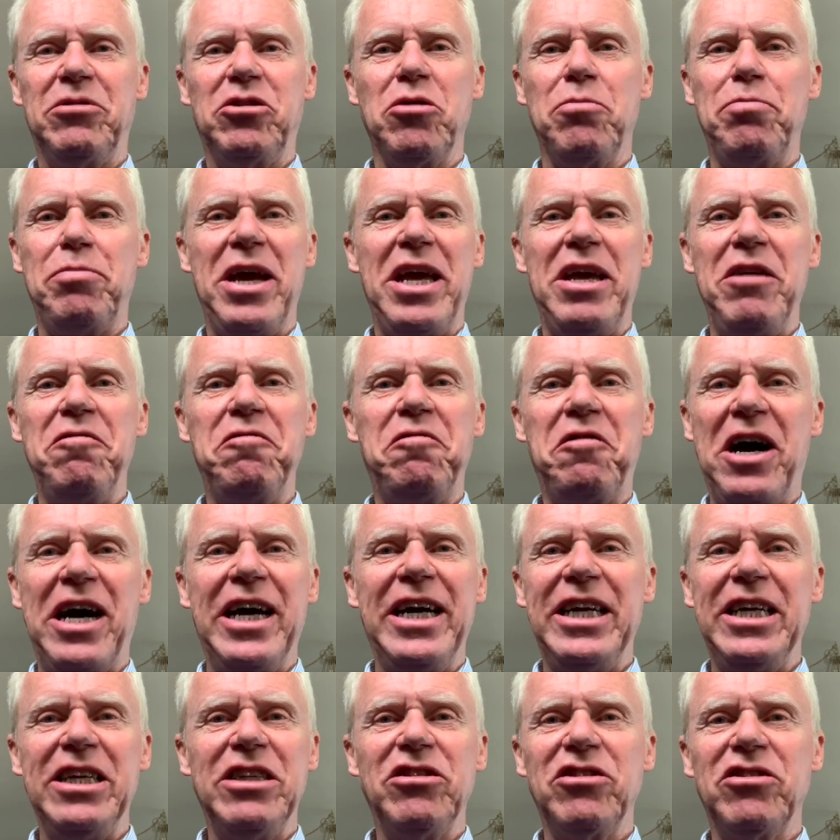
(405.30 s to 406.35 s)
pay
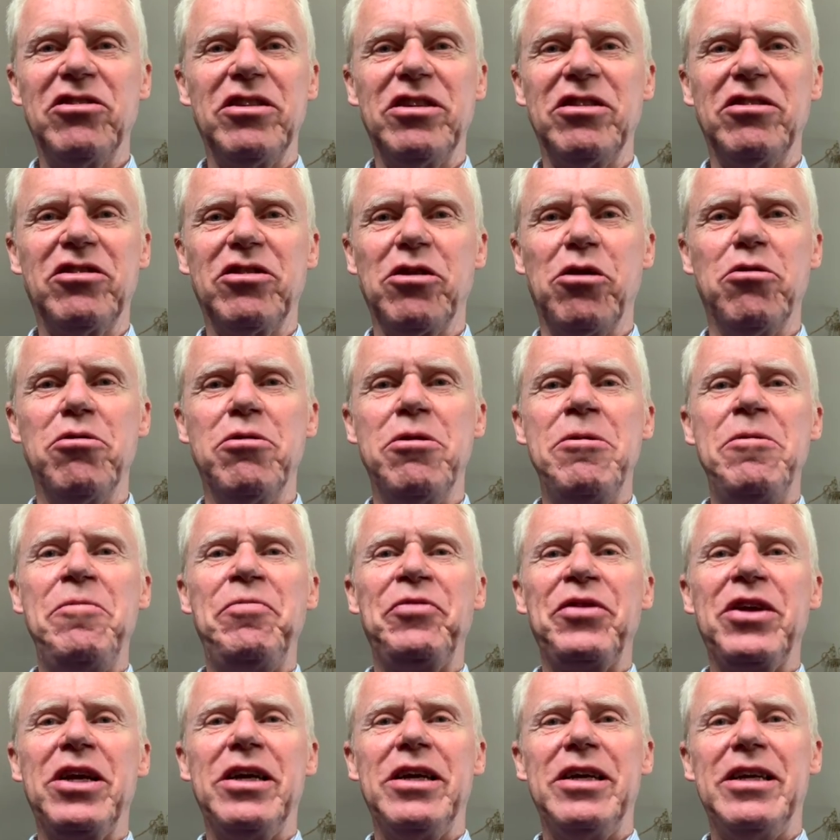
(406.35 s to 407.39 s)
fines. And so
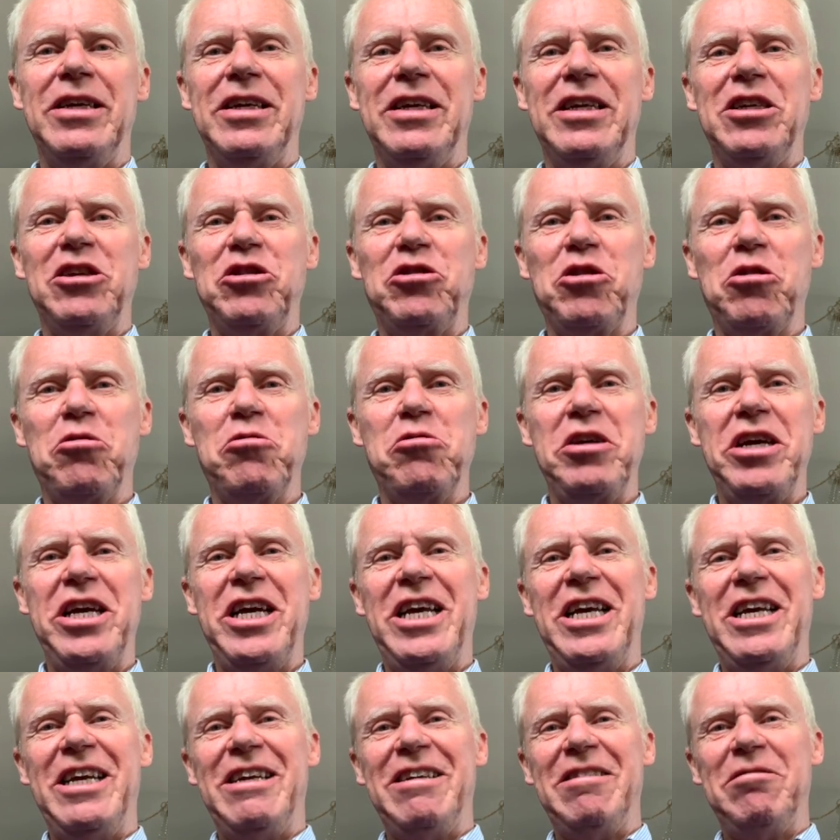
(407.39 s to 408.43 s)

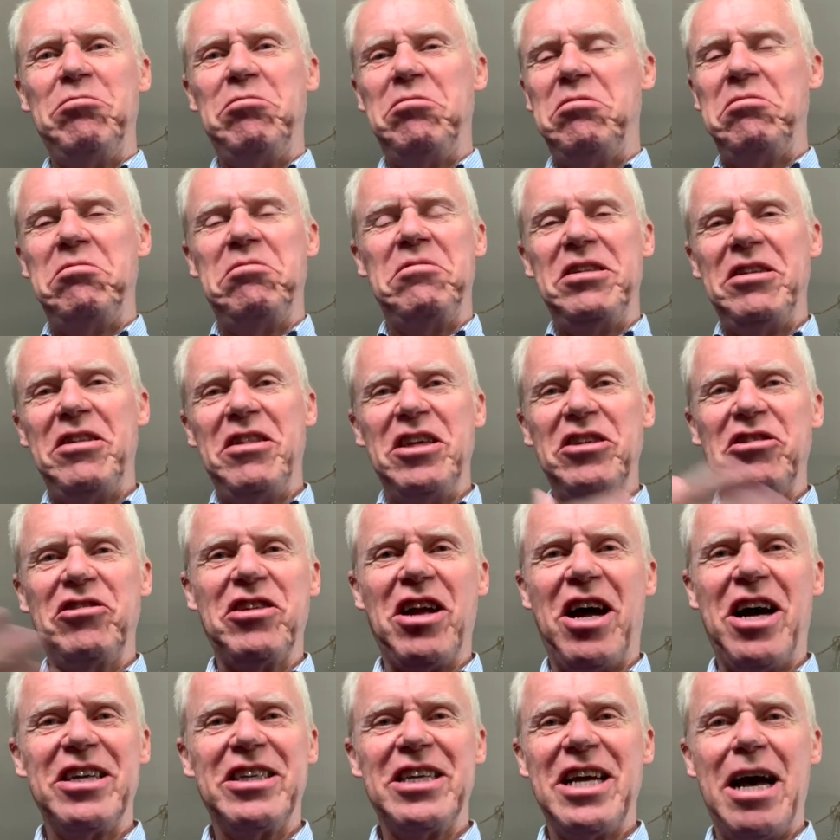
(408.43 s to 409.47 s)
the
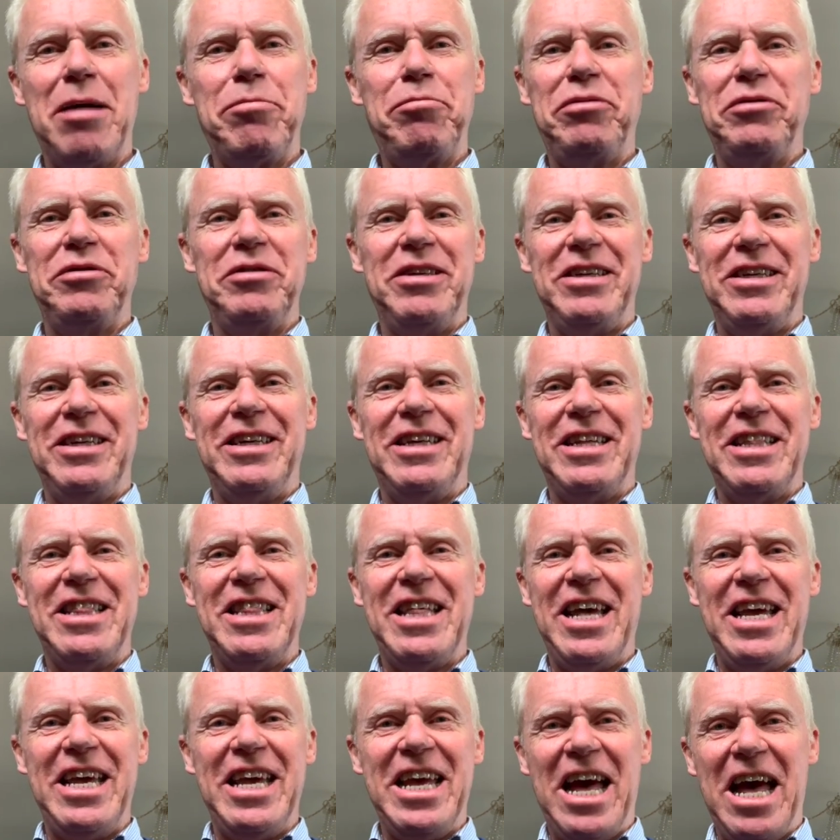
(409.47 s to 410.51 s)
startup,
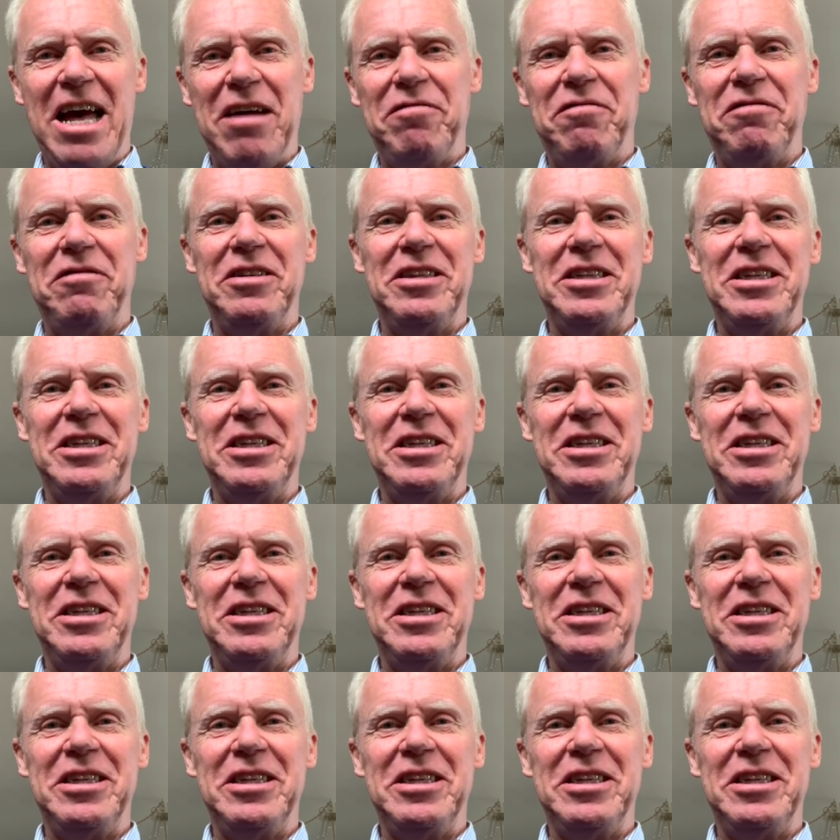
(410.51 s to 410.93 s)
they have